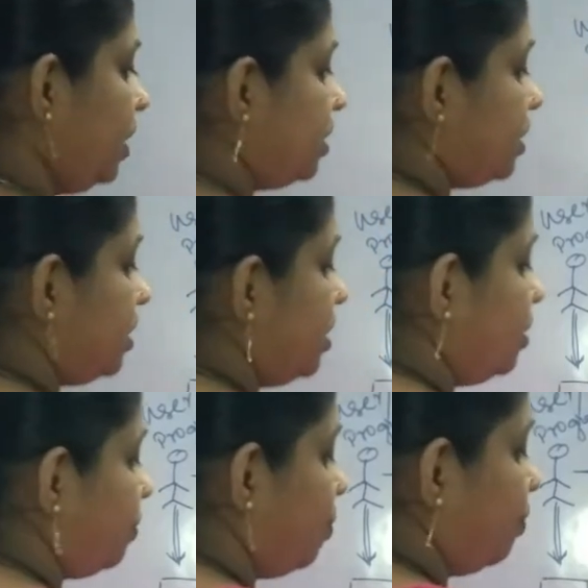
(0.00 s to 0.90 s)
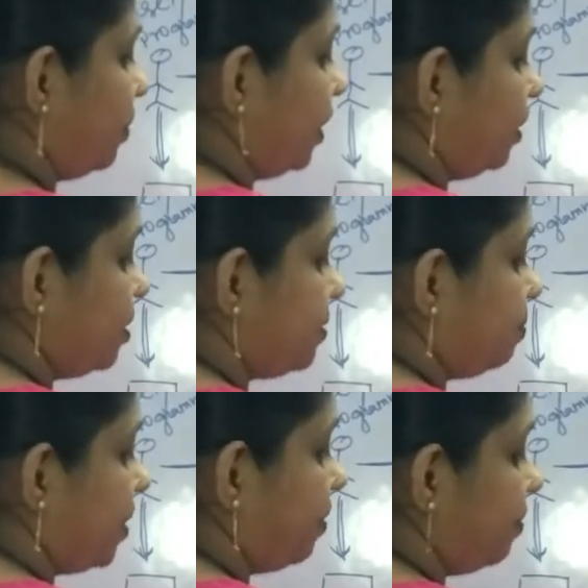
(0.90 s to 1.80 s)
0 means
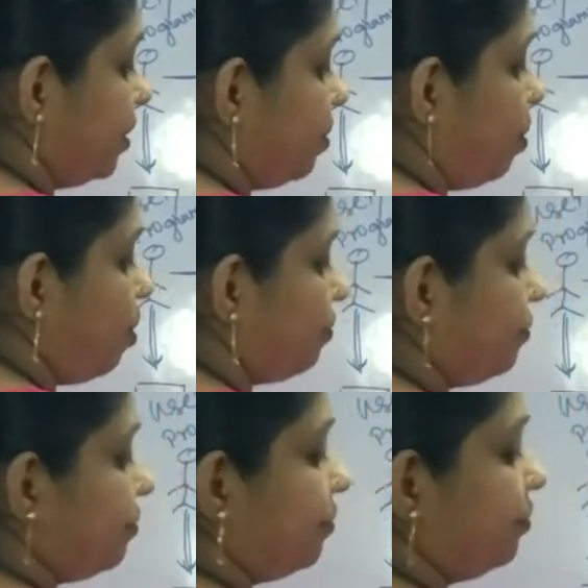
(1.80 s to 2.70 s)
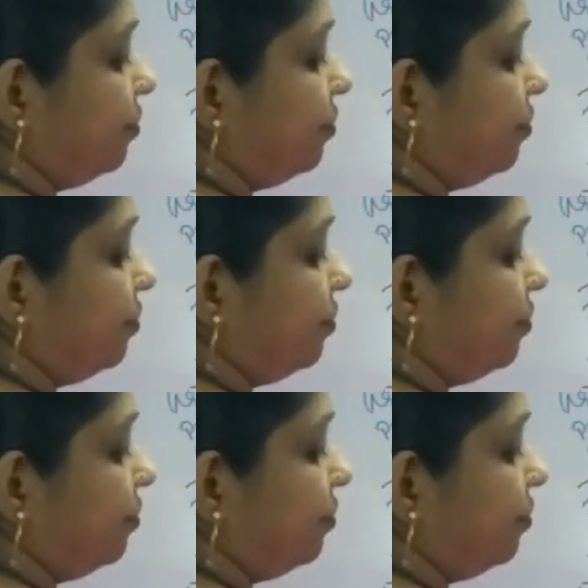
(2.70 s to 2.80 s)
power off.